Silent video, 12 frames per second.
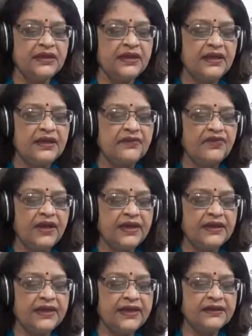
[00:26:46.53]
and
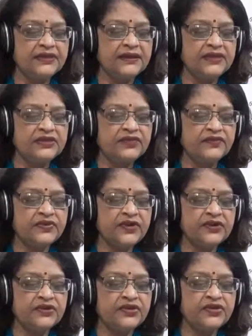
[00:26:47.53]
why at the age of
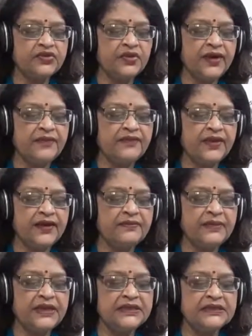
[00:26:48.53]
32 I find
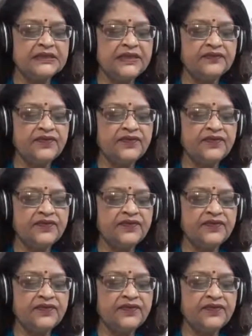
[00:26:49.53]
myself